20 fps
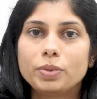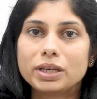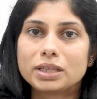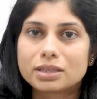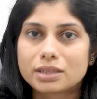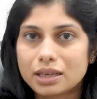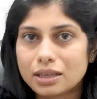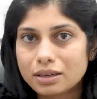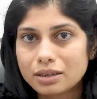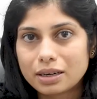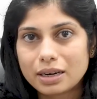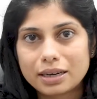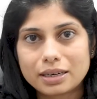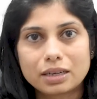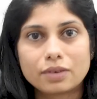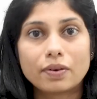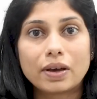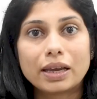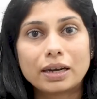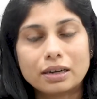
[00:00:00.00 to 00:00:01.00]
be a
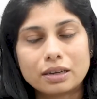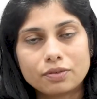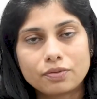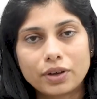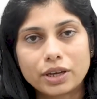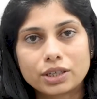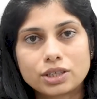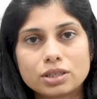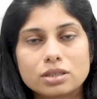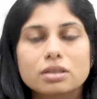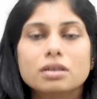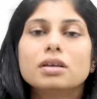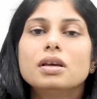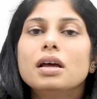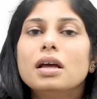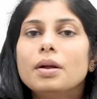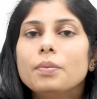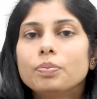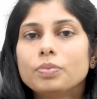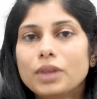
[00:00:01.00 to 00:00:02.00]
skin-related viral infection,
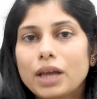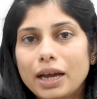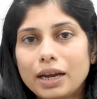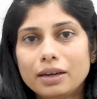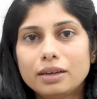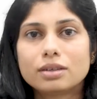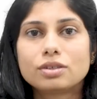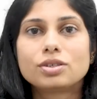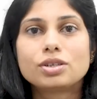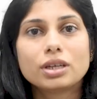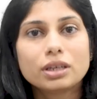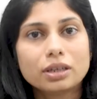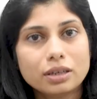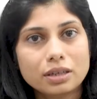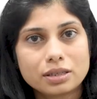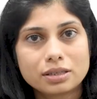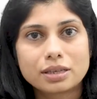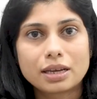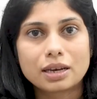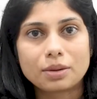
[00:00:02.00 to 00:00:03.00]
that
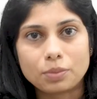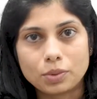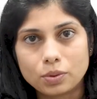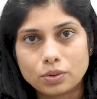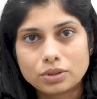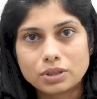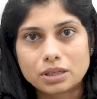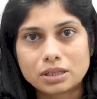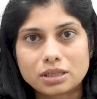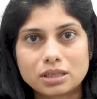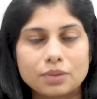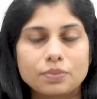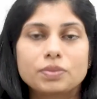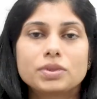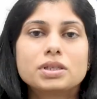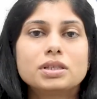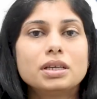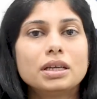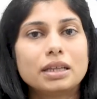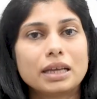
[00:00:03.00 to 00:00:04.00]
triggers their immune system.
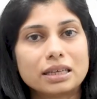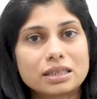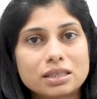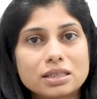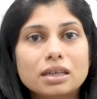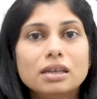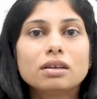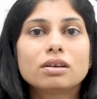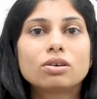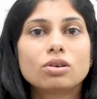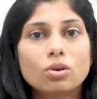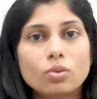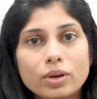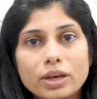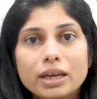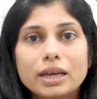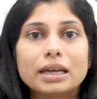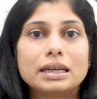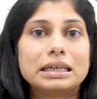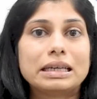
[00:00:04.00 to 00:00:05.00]
They're still
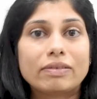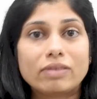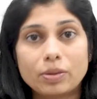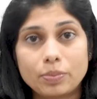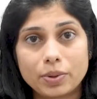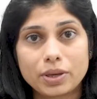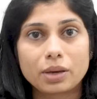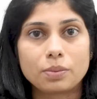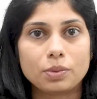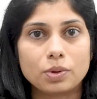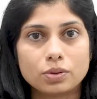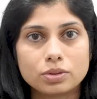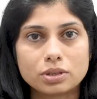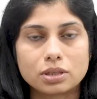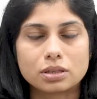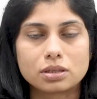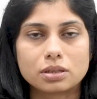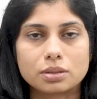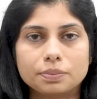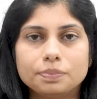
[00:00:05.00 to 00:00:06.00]
growing and developing immune
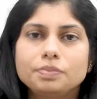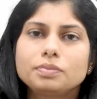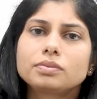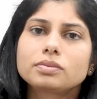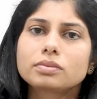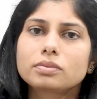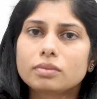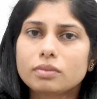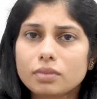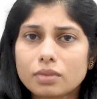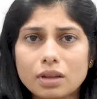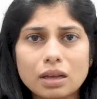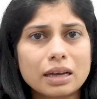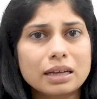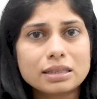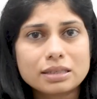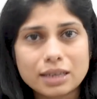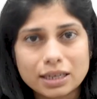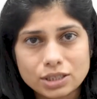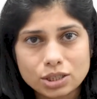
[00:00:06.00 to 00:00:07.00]
system
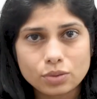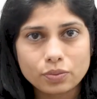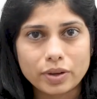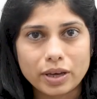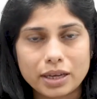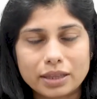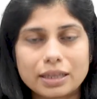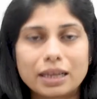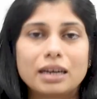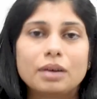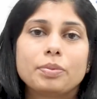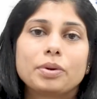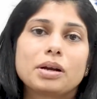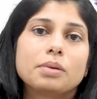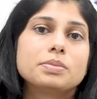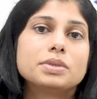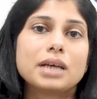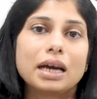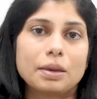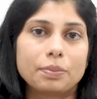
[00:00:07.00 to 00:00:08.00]
in such a way that it
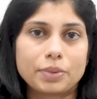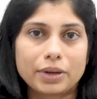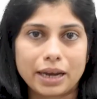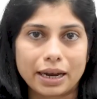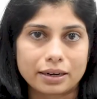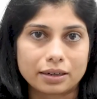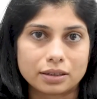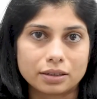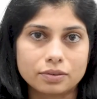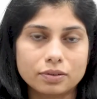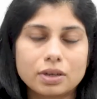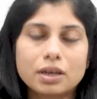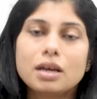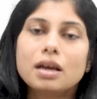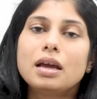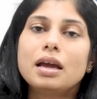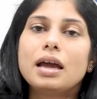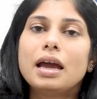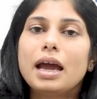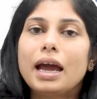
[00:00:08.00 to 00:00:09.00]
becomes hyperactive,
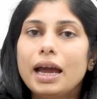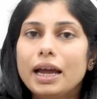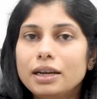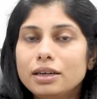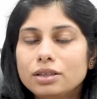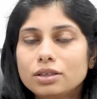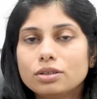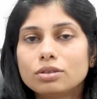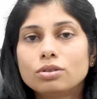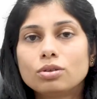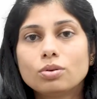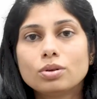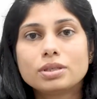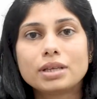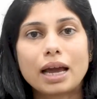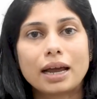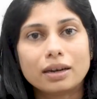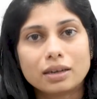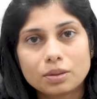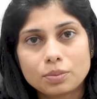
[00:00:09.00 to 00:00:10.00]
and those
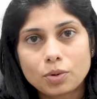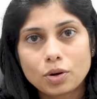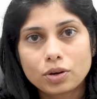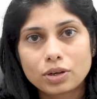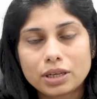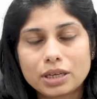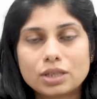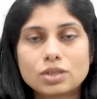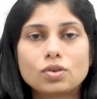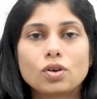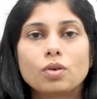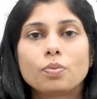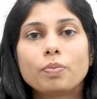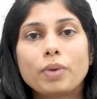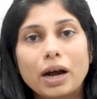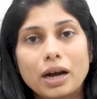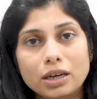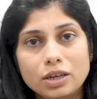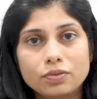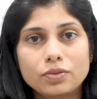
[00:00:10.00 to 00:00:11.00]
antibodies or
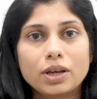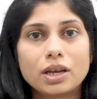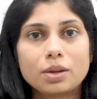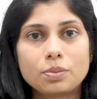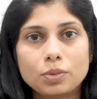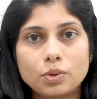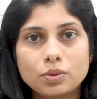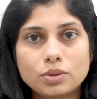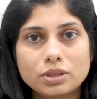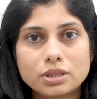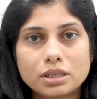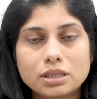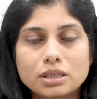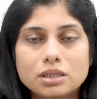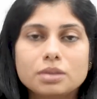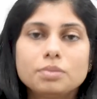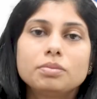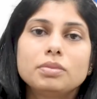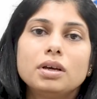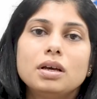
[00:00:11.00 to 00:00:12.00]
part of their immune
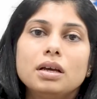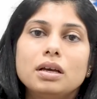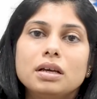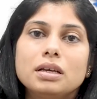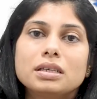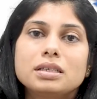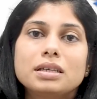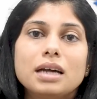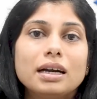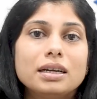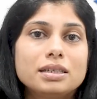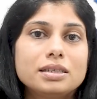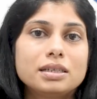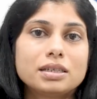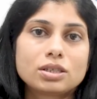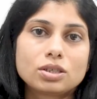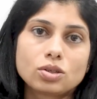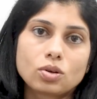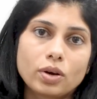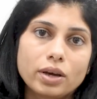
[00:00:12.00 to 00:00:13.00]
system starts
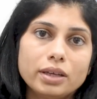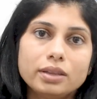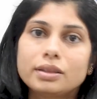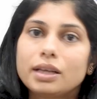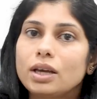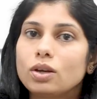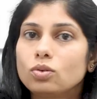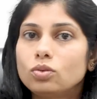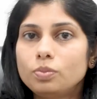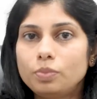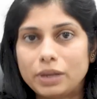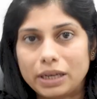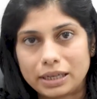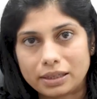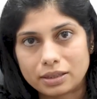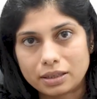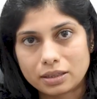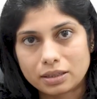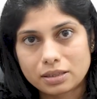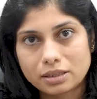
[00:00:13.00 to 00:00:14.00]
destroying their own
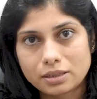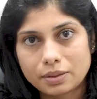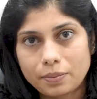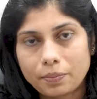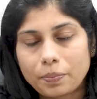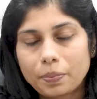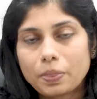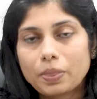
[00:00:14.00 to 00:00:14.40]
platelets.